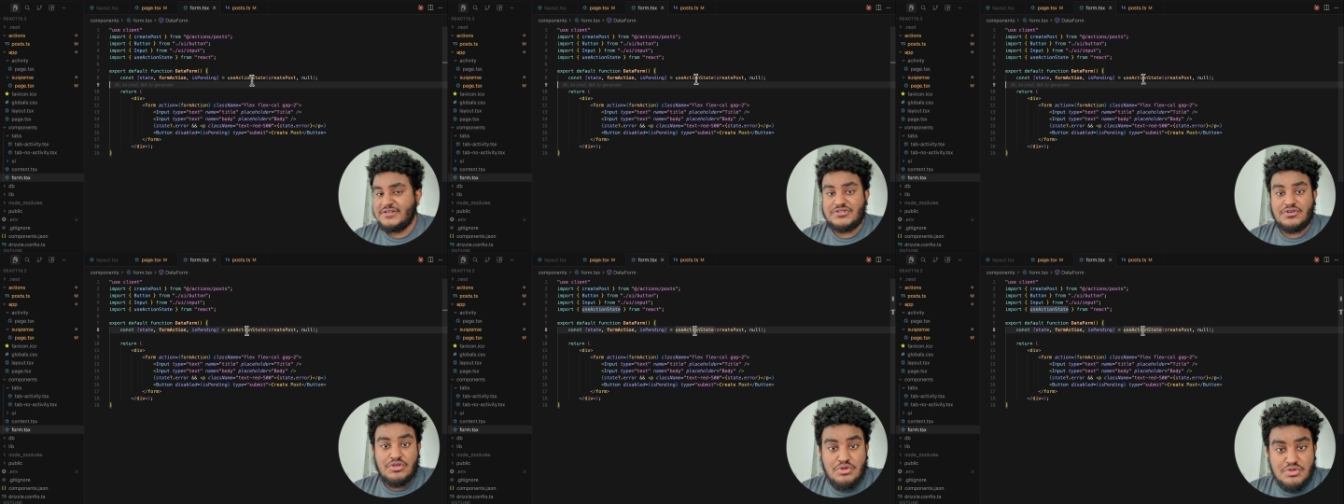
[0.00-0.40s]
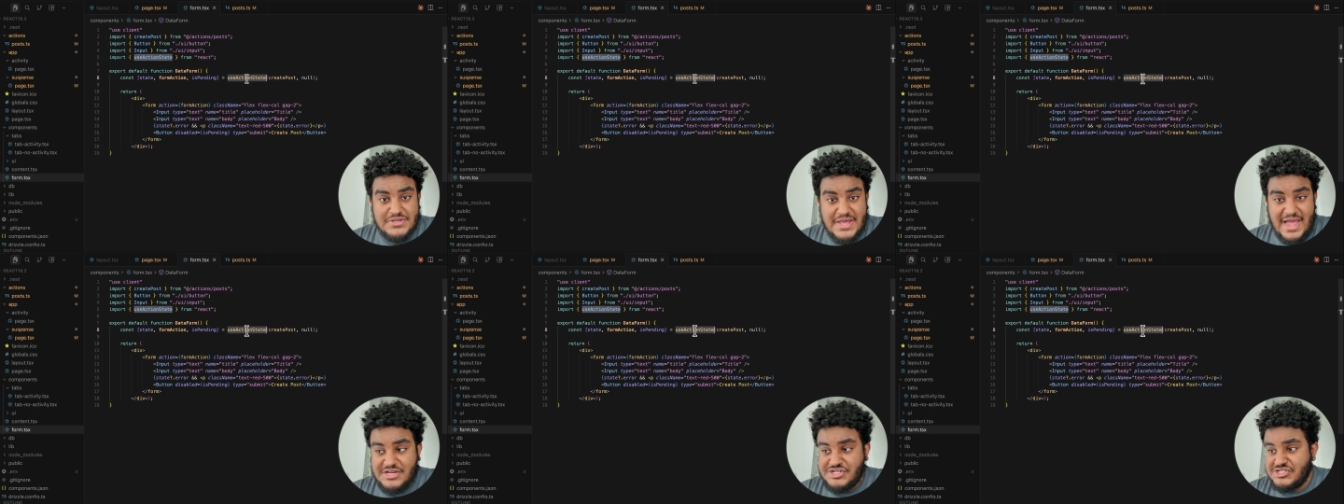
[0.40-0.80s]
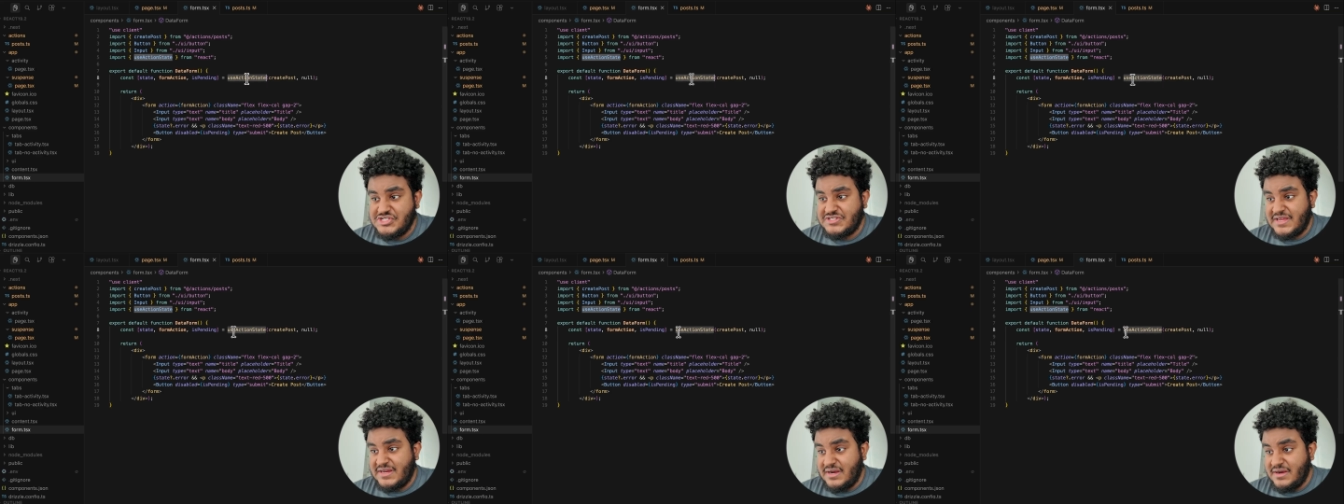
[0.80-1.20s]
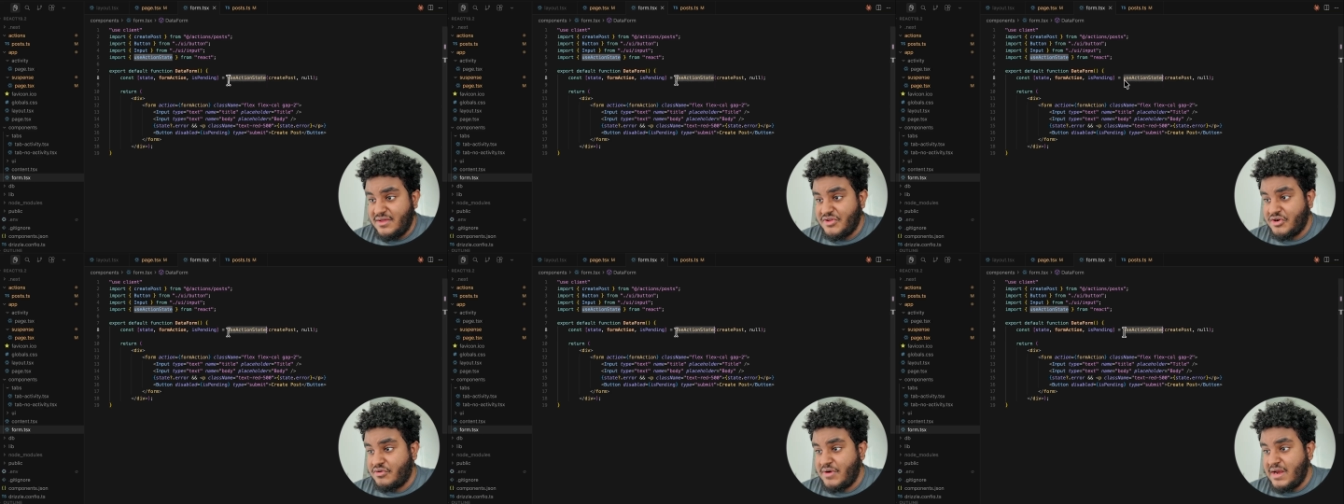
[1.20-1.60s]
So useActionState,
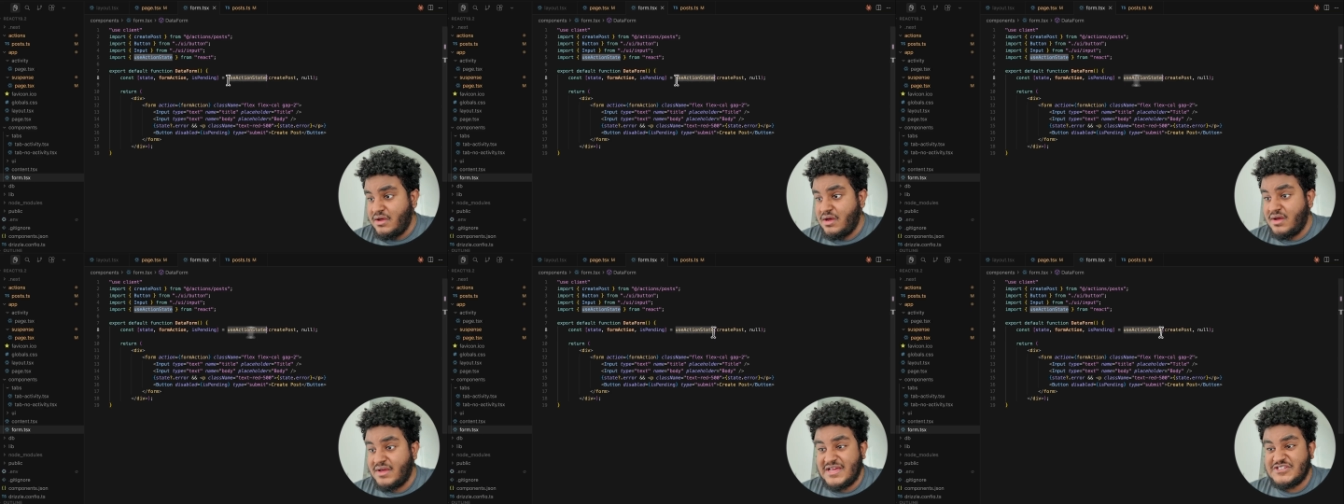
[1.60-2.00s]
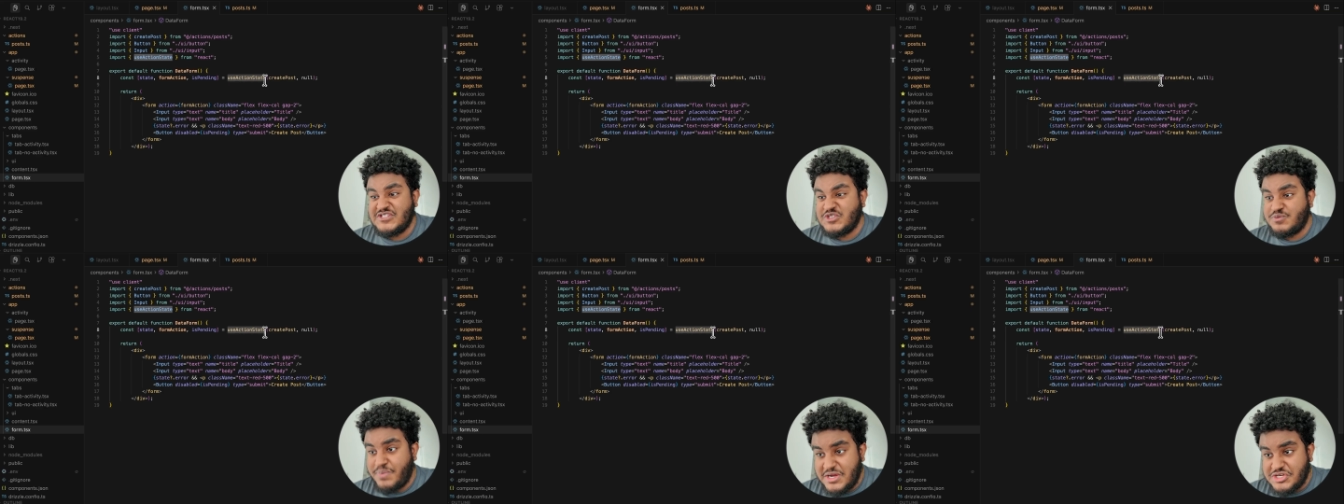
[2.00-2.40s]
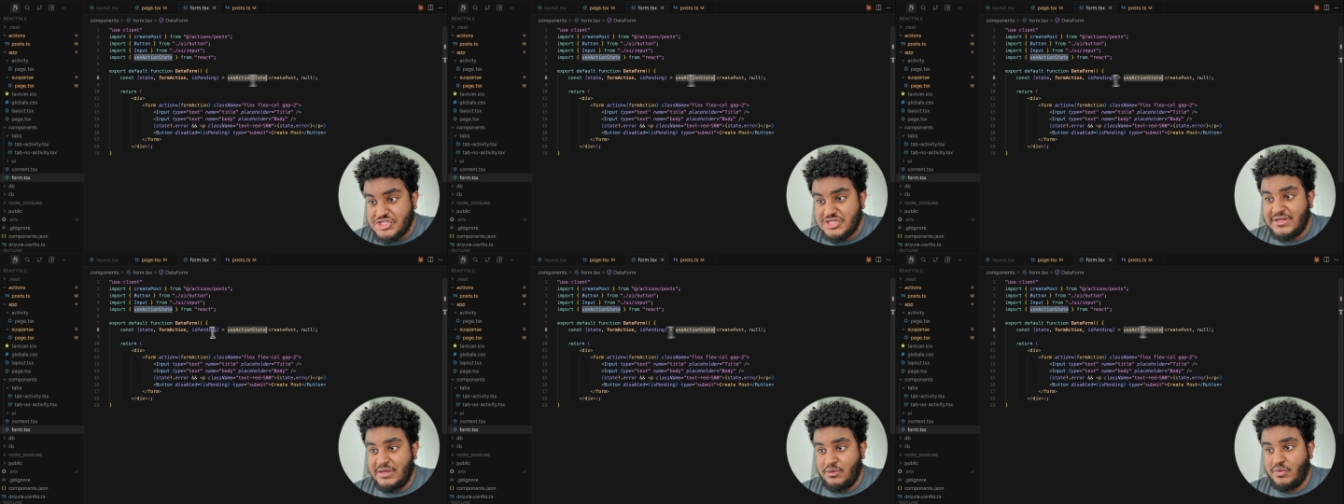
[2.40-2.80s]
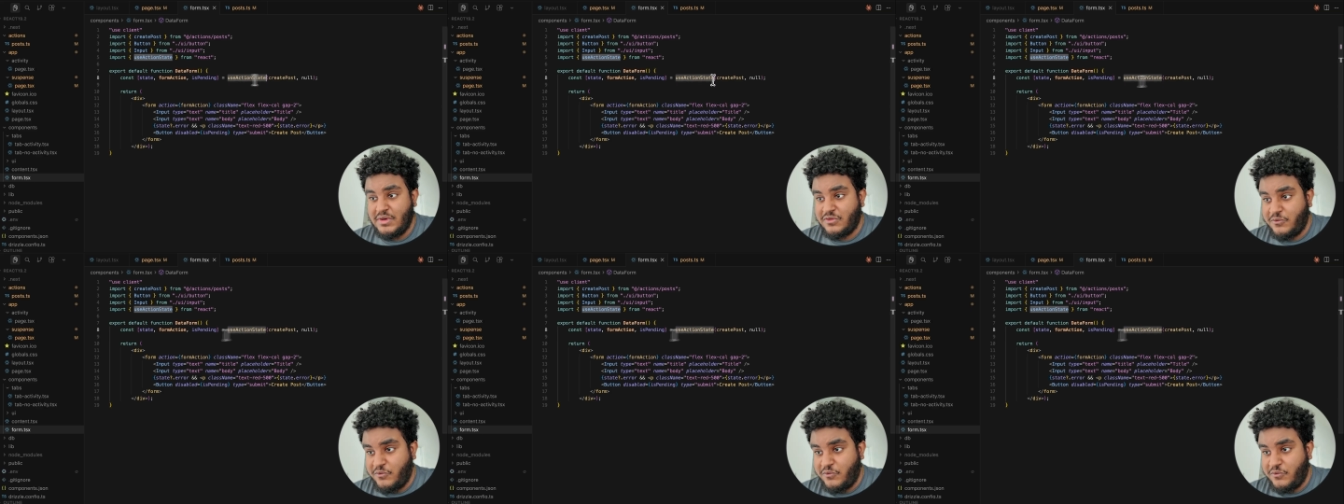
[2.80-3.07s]
another great hook, especially with